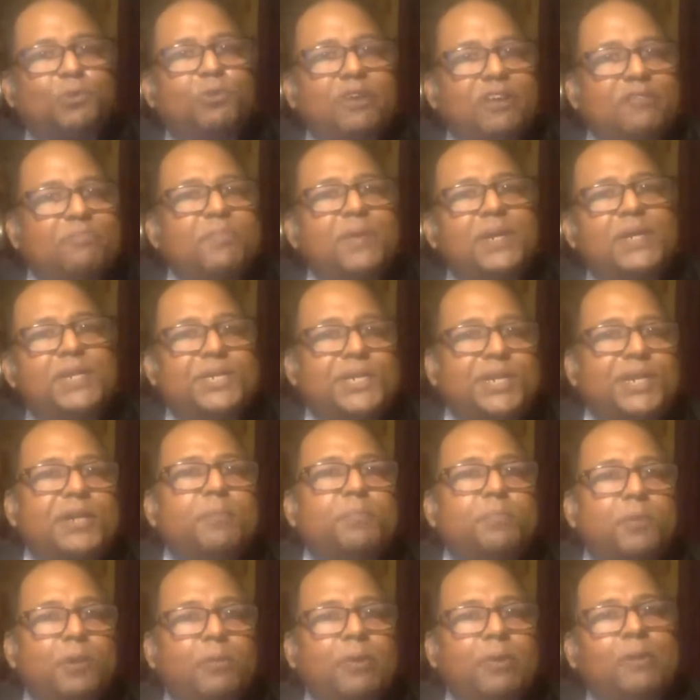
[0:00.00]
have mentioned
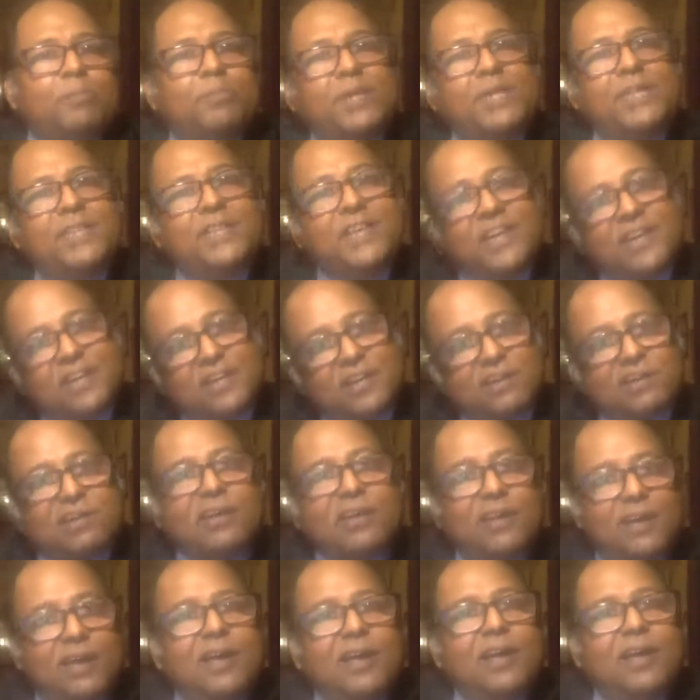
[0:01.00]
probably there
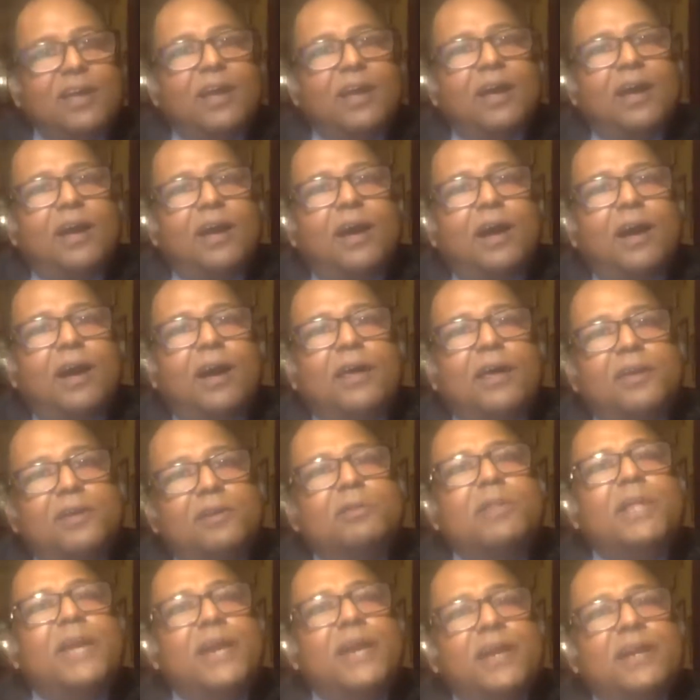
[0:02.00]
in
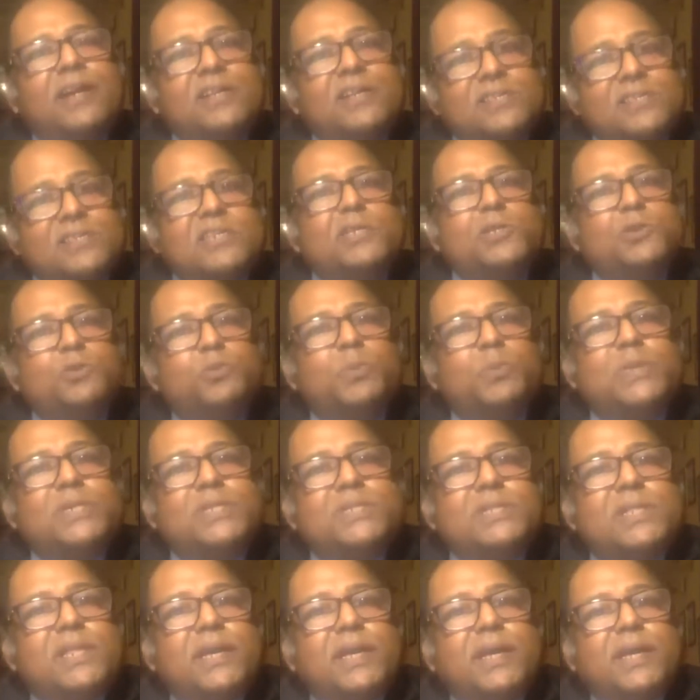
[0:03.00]
the industries which
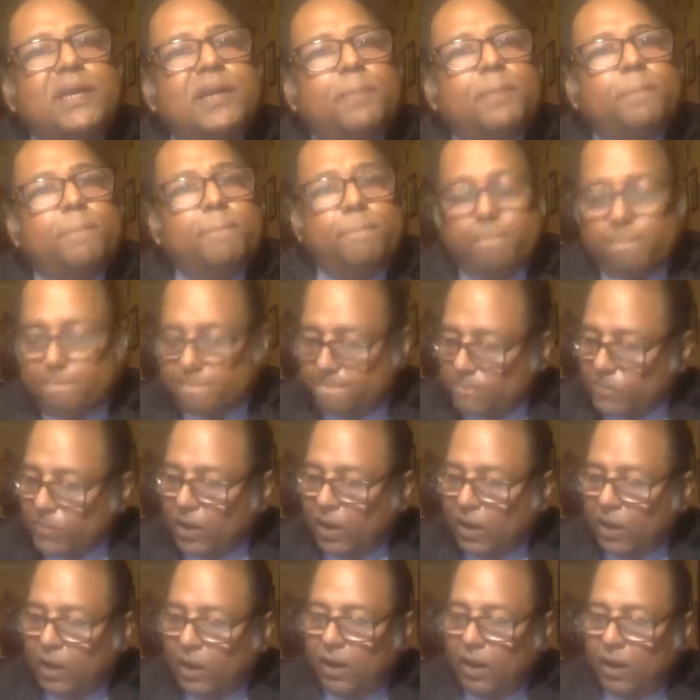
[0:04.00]
they
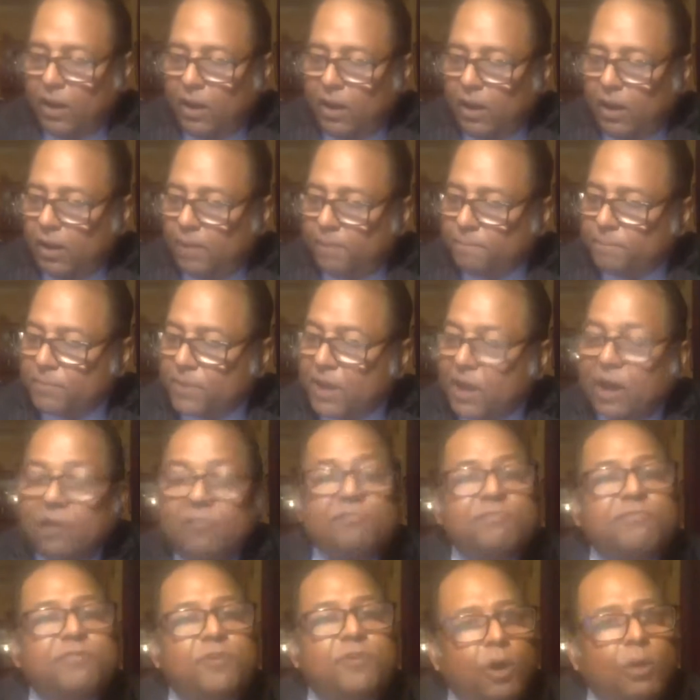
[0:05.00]
come
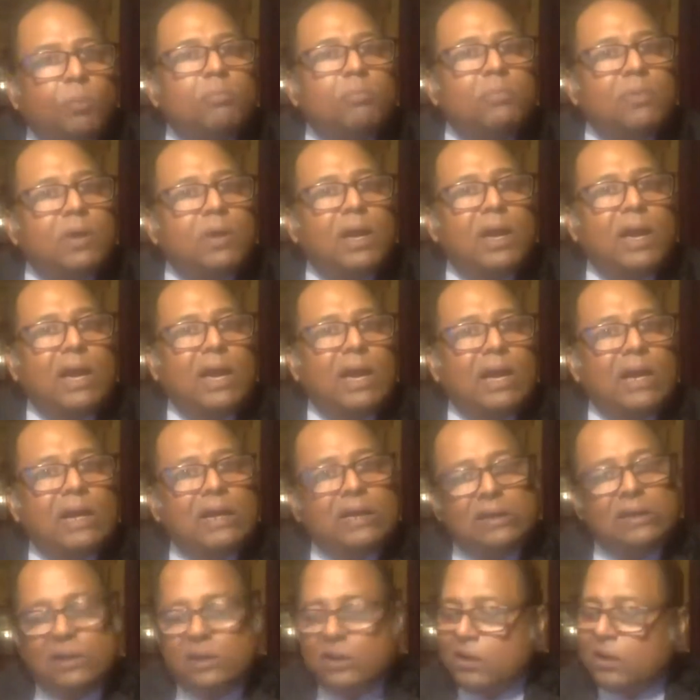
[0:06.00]
from.
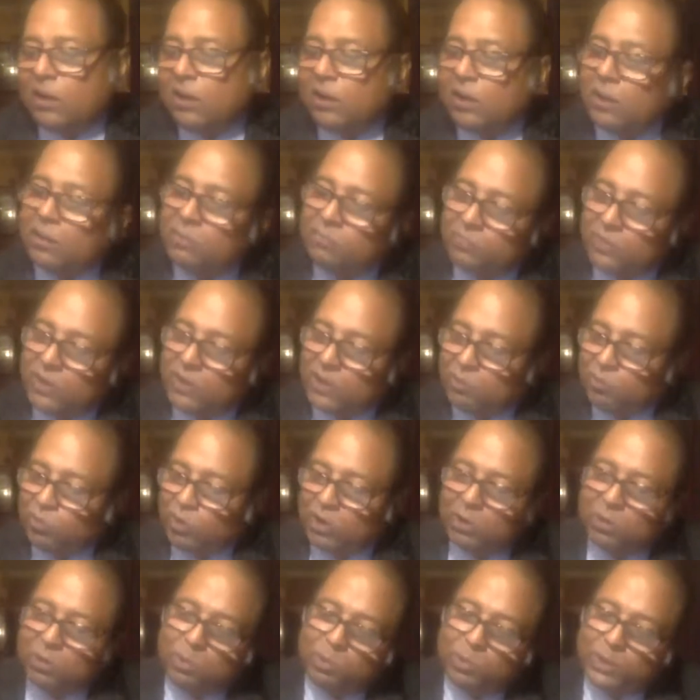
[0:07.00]
And in 1
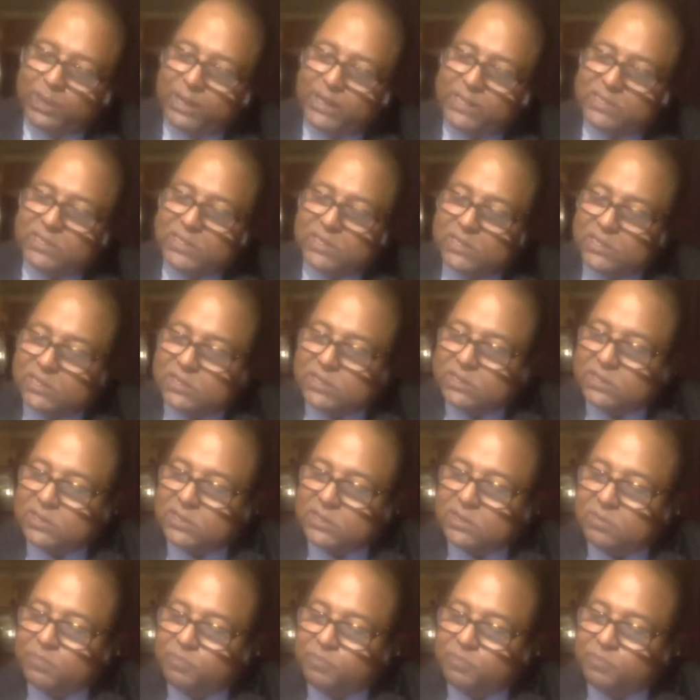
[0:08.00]
or 2 cases,